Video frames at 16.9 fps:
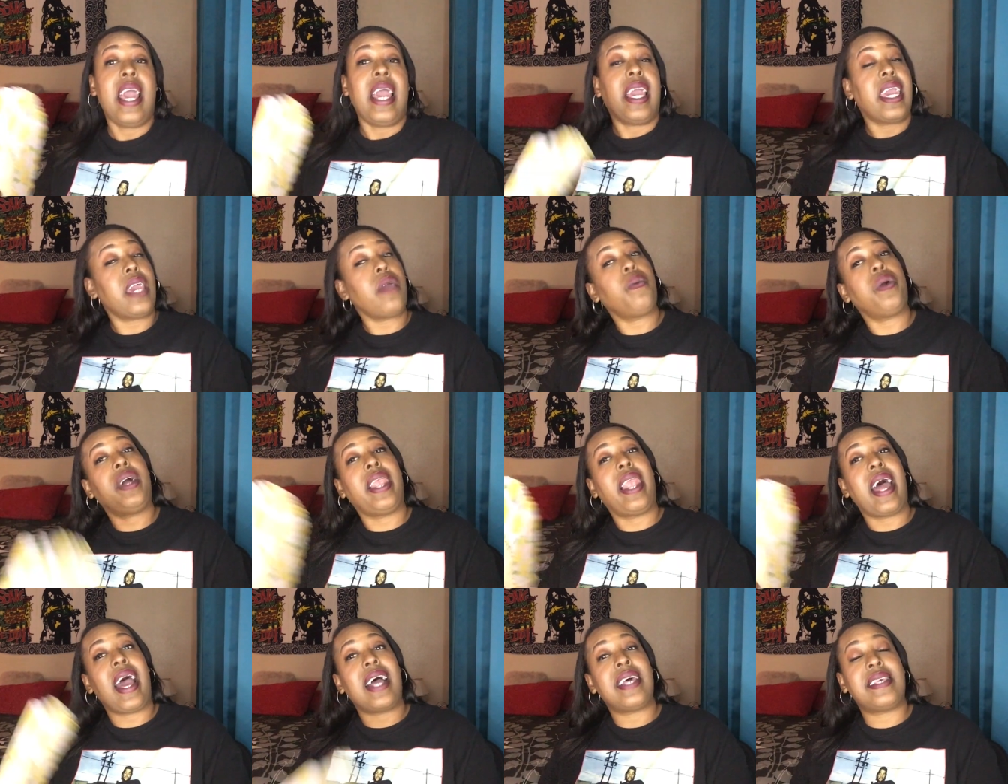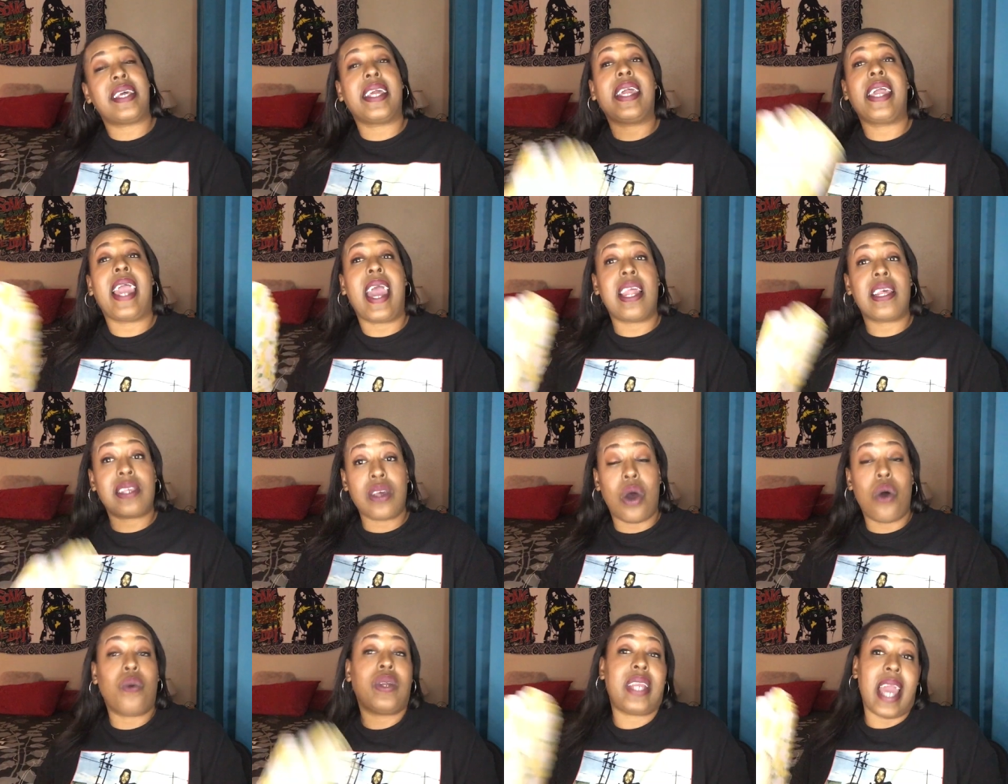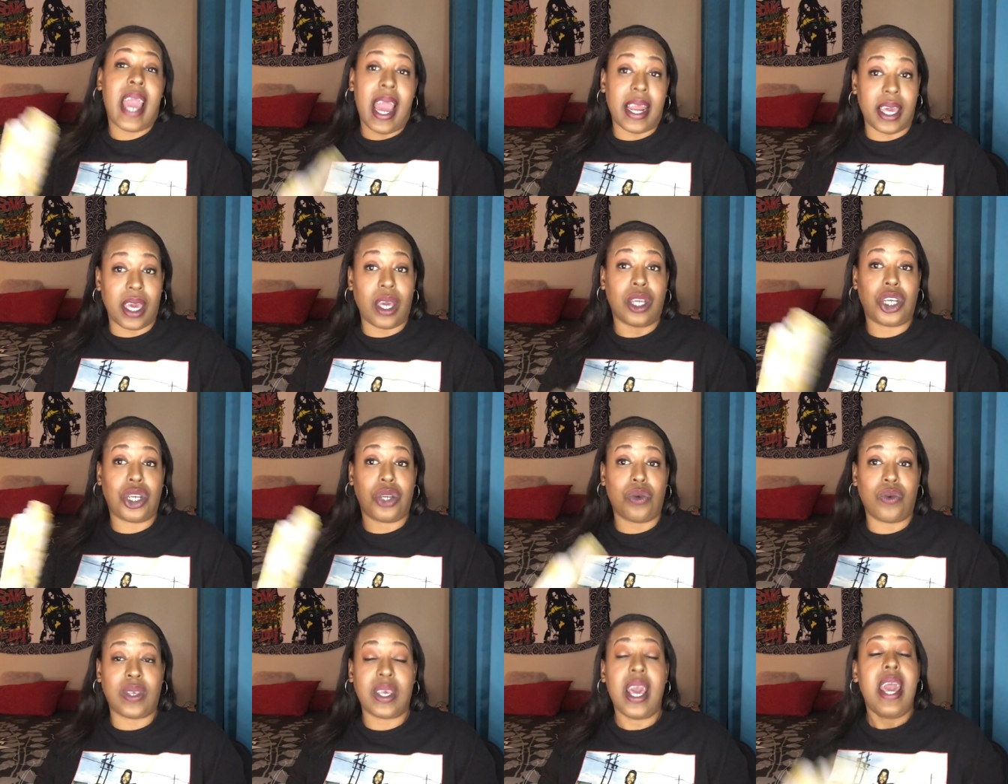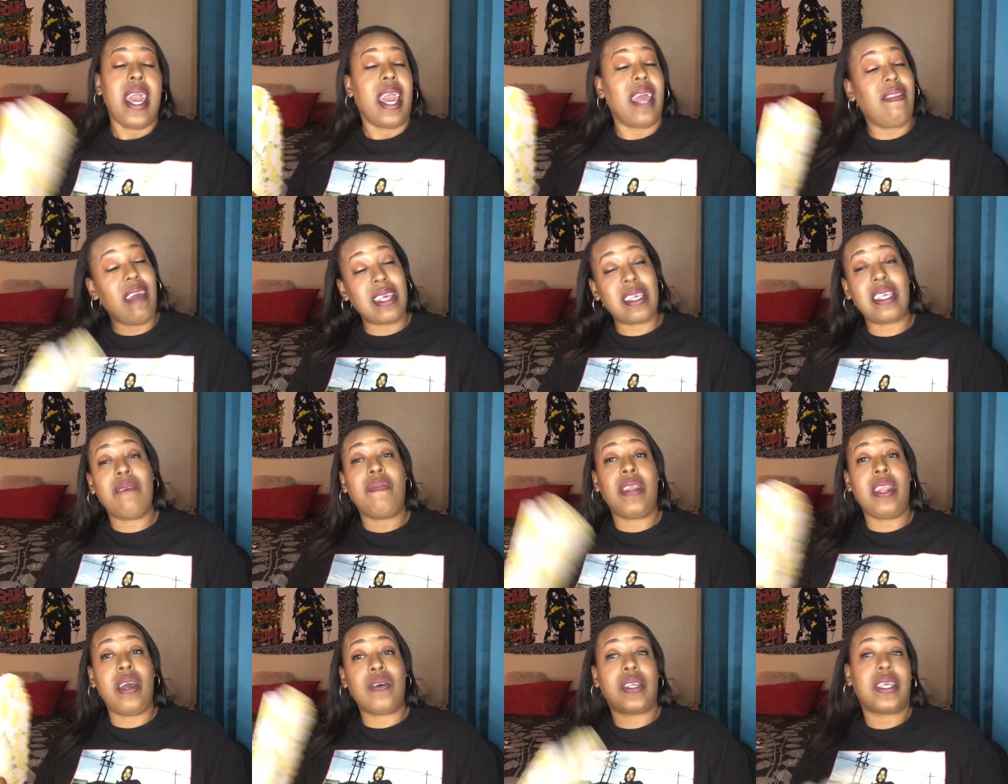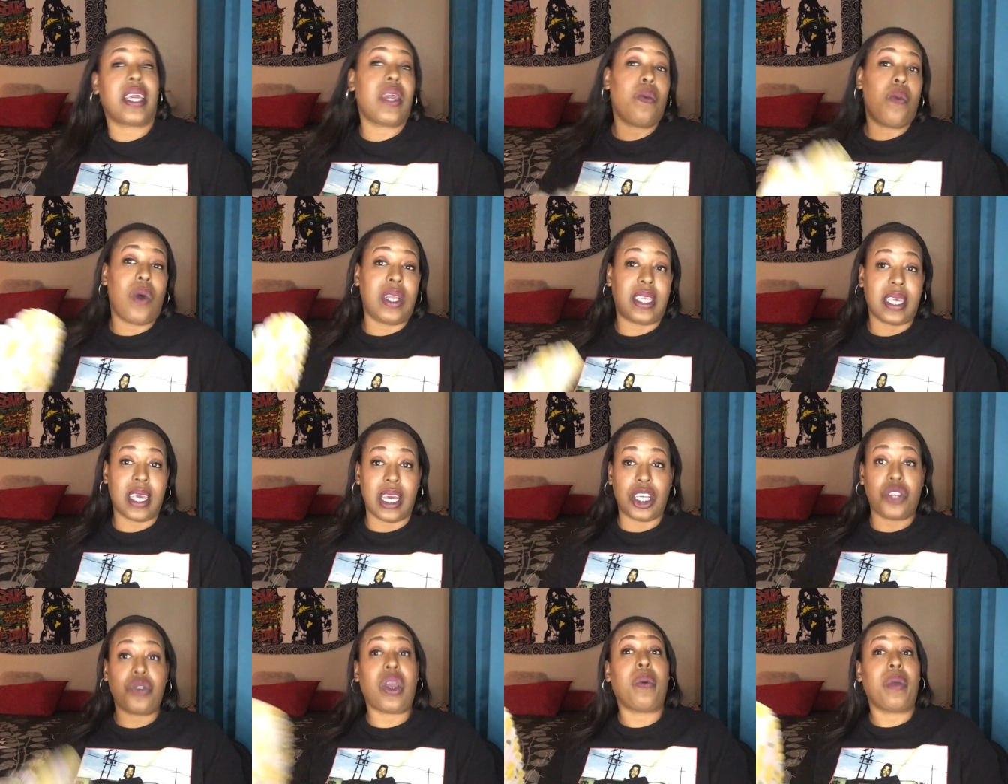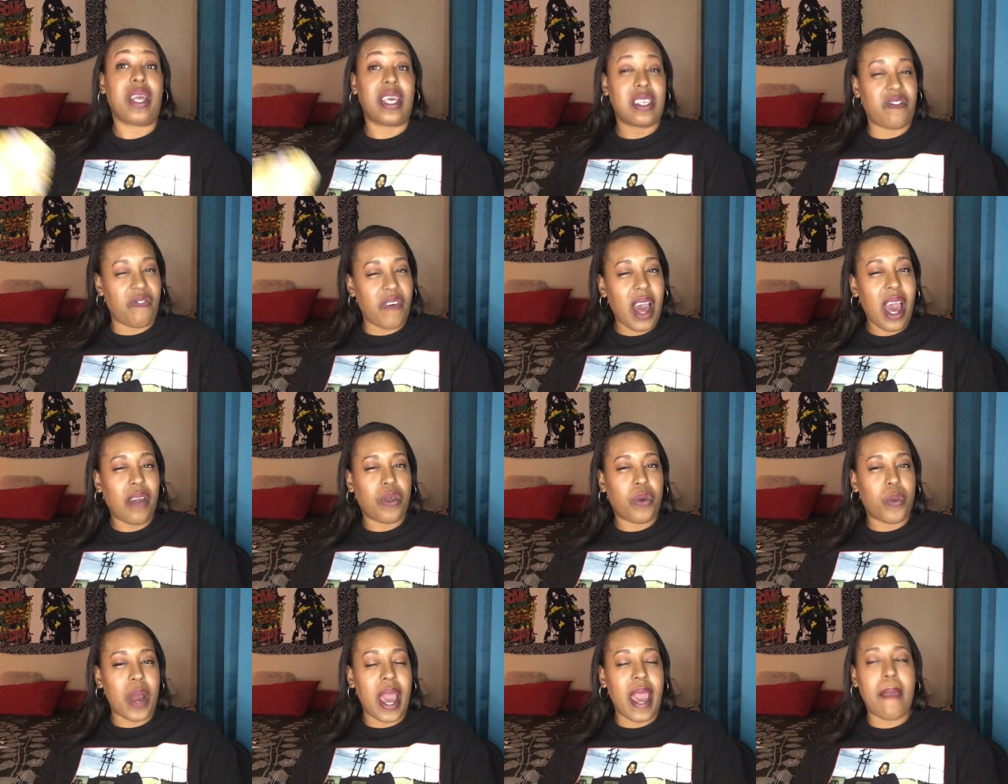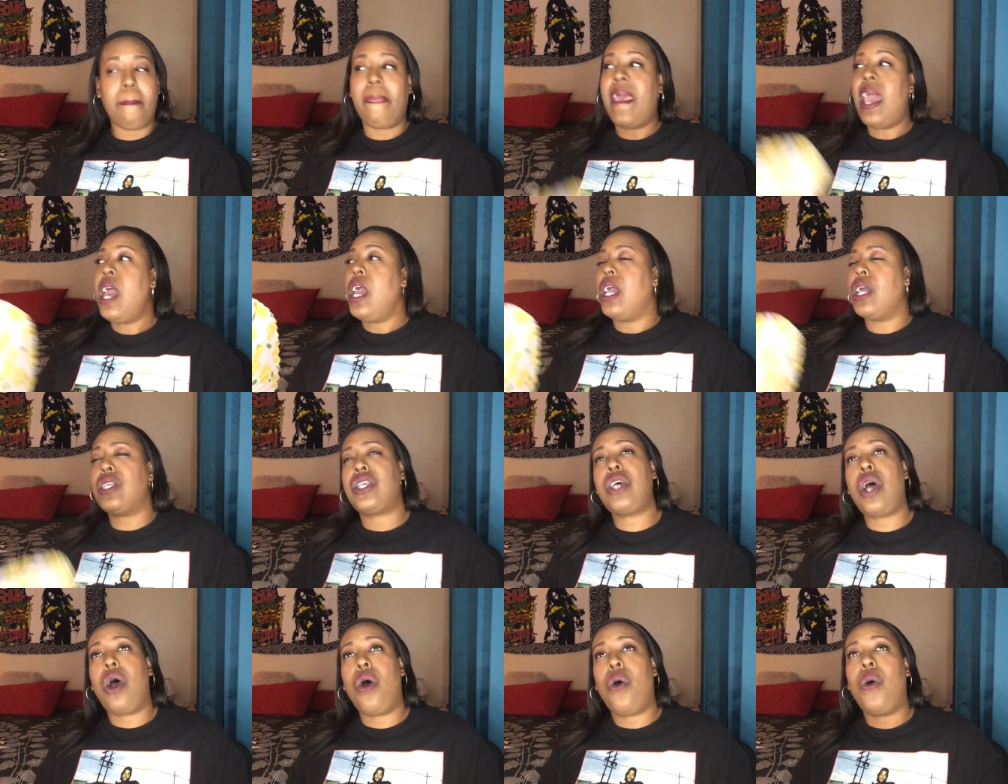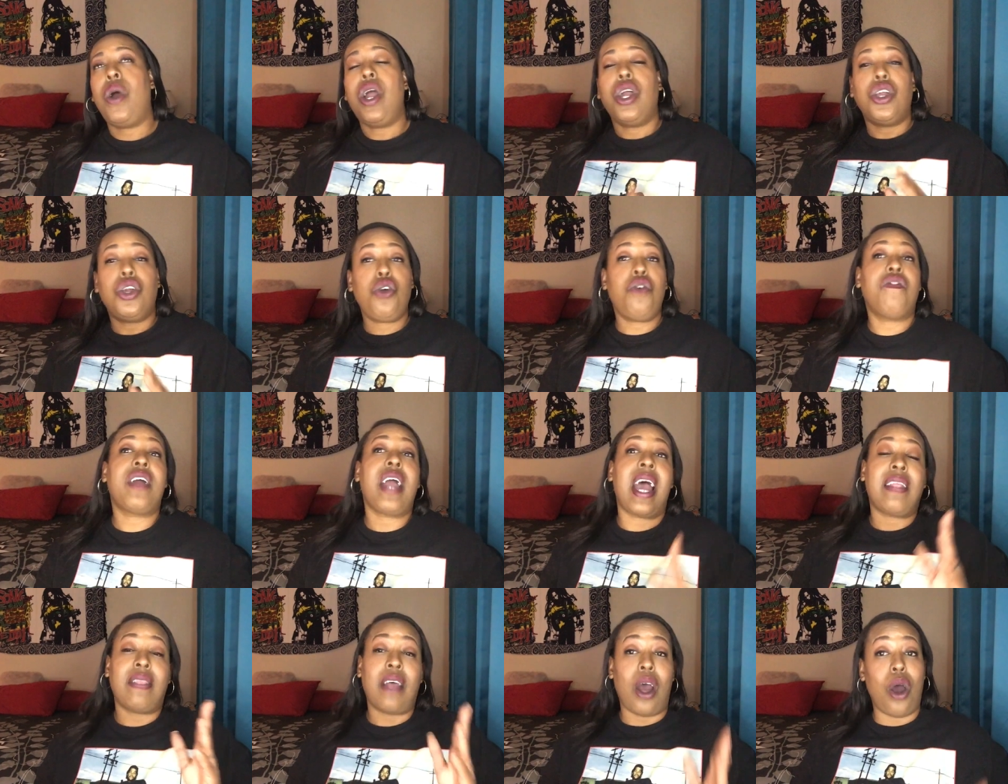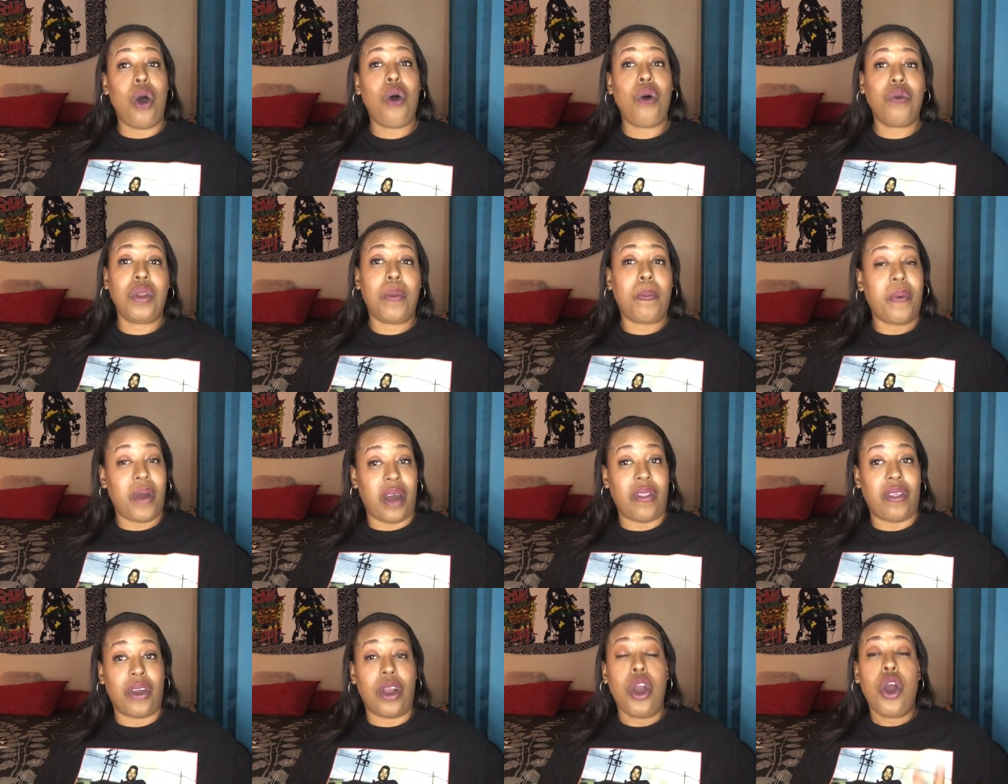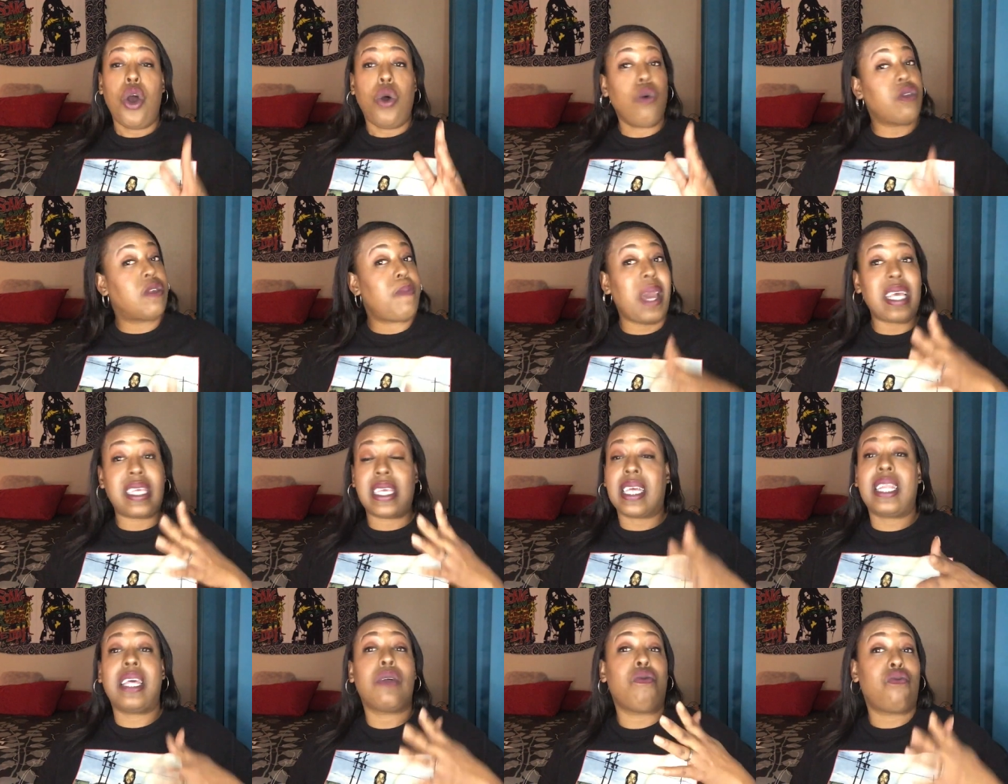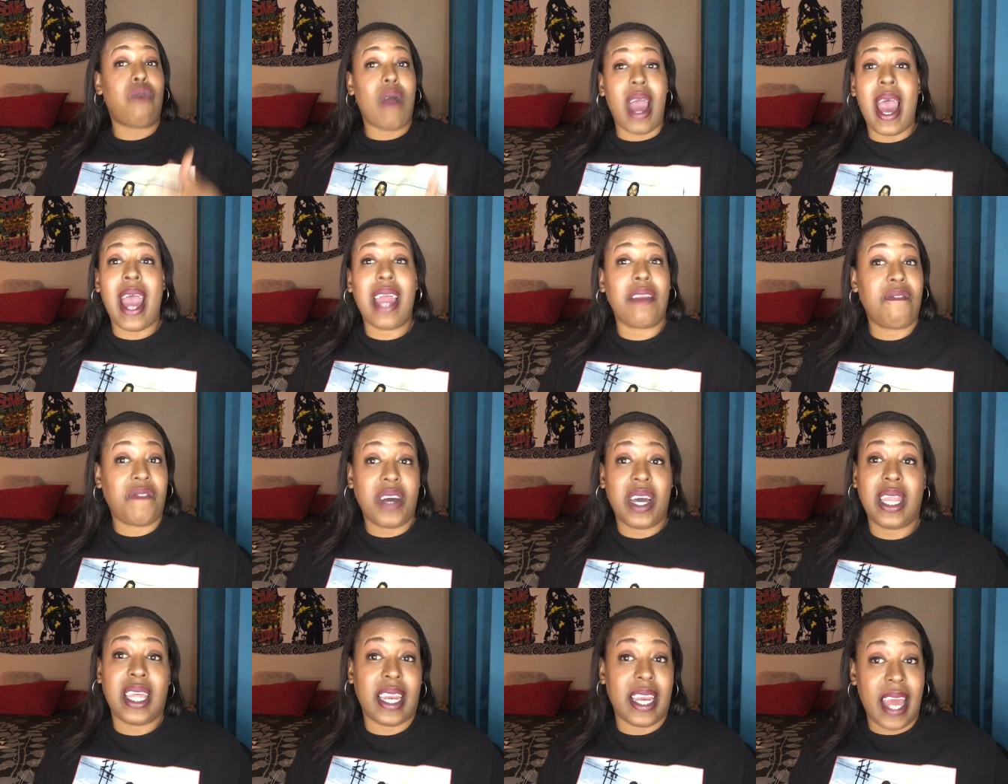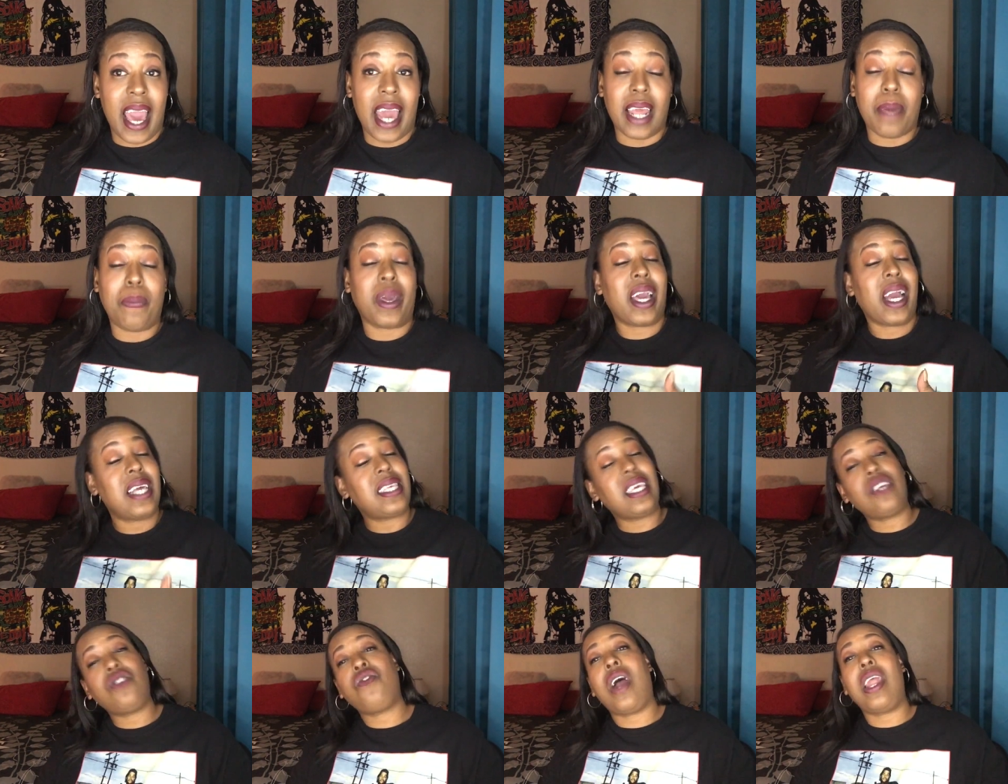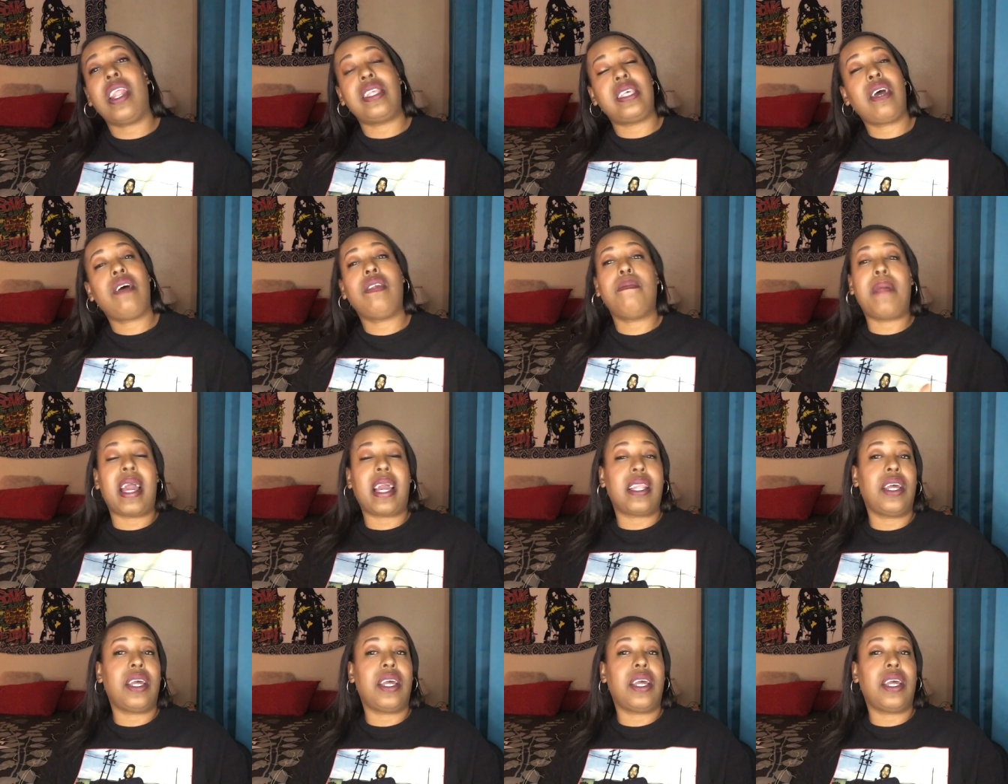he realized that he had his own daddy issues, and that's something else that he wanted to get straight with his father, right? And so you've got the older brother who's basically riding for the daddy because he's trying to tell them, like,